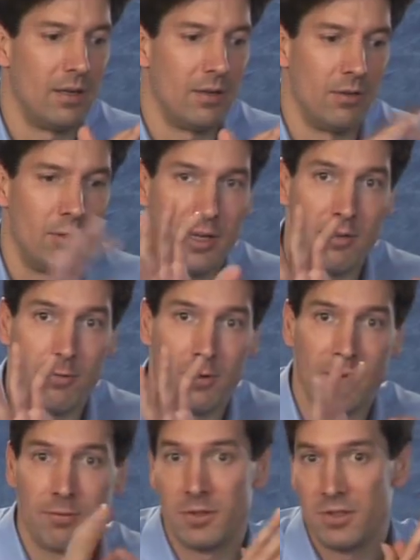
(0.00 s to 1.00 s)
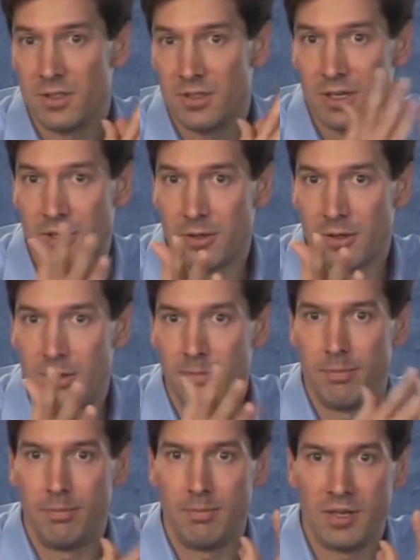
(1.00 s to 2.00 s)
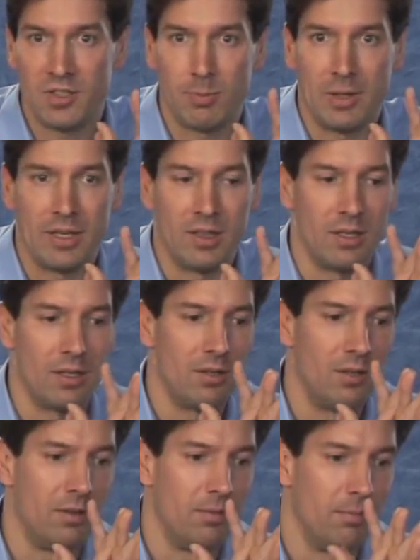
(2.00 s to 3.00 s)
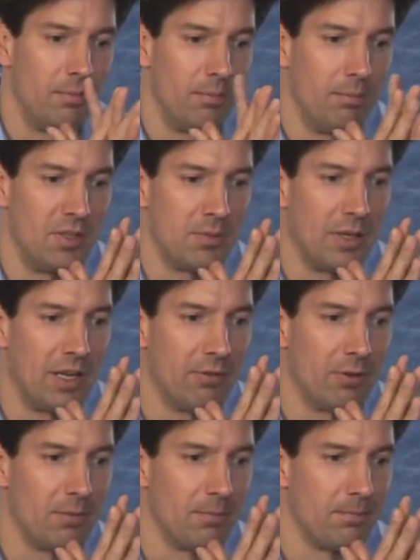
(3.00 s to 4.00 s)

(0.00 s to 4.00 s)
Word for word: looking for differences that could explain the misbehavior.